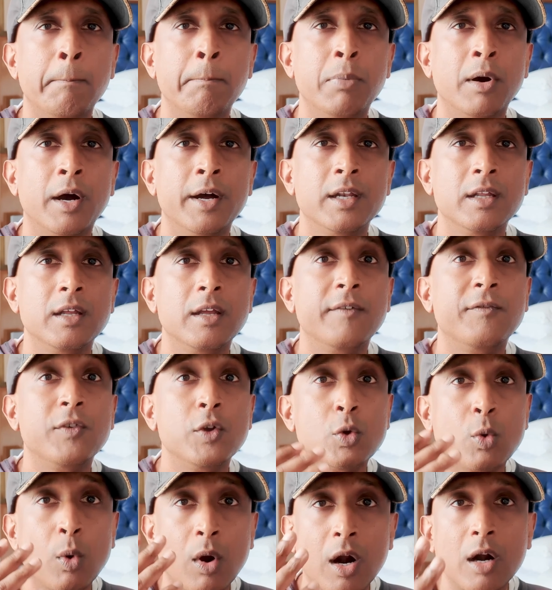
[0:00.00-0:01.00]
But if
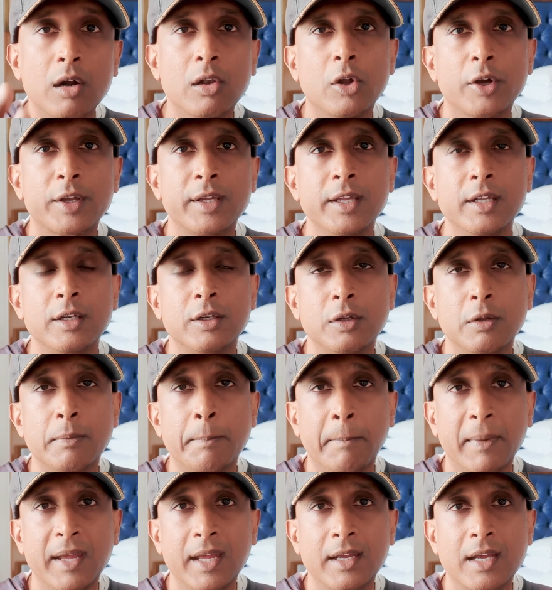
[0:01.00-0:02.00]
you are looking to
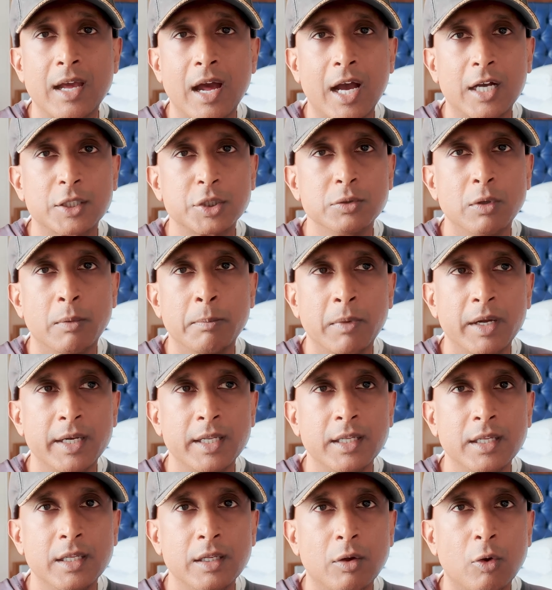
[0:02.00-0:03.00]
make actual
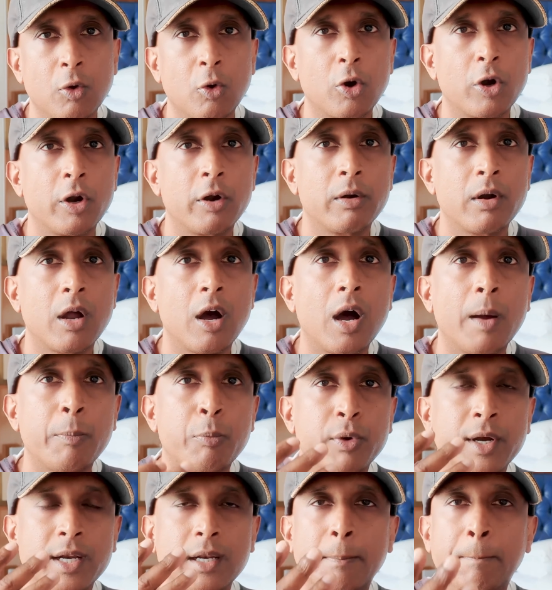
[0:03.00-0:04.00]
money or
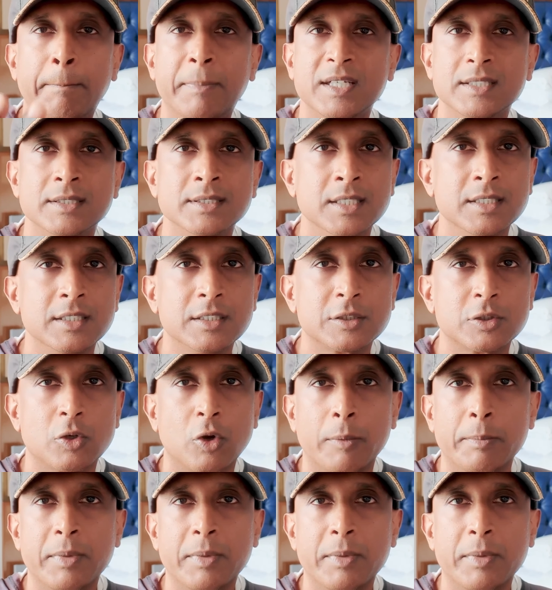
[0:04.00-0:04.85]
operate a business or